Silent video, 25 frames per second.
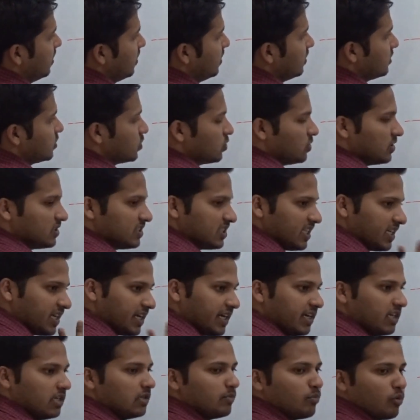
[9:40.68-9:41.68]
So the
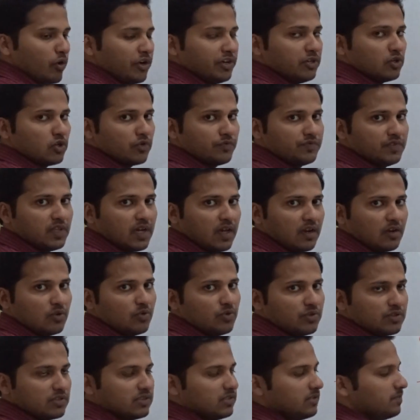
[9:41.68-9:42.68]
second point of the
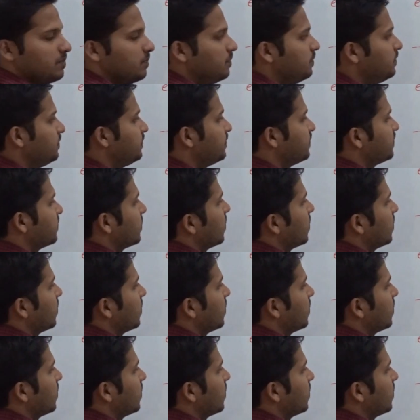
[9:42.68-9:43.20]
algorithm.